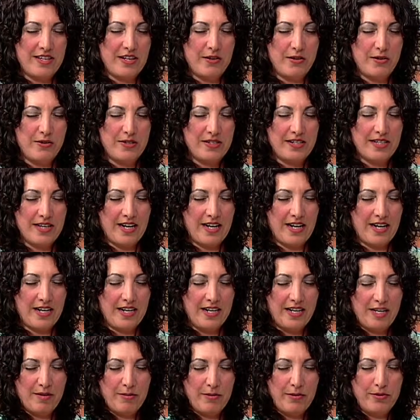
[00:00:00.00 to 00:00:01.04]
who's guiding
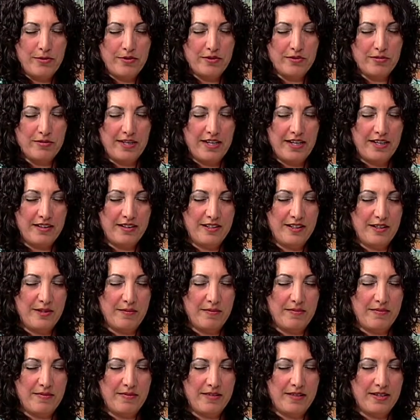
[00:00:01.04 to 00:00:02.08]
him, who's around him.
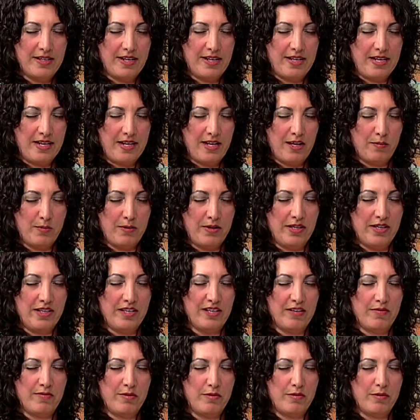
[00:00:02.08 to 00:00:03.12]
Any help you can
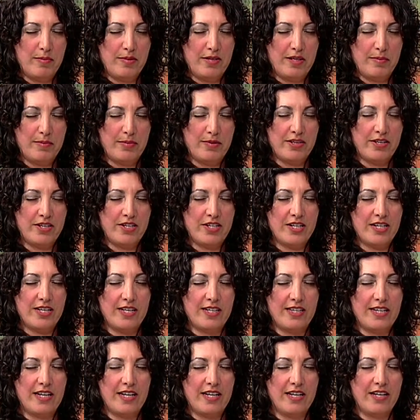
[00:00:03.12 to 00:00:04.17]
give me would be appreciated.
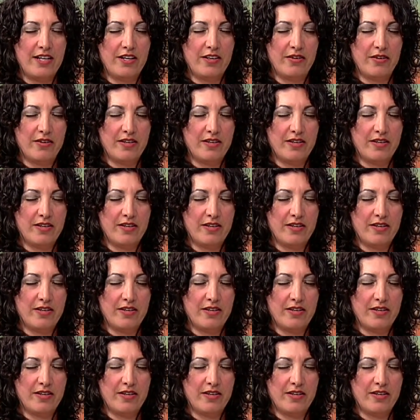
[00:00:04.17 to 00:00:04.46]
Thank you.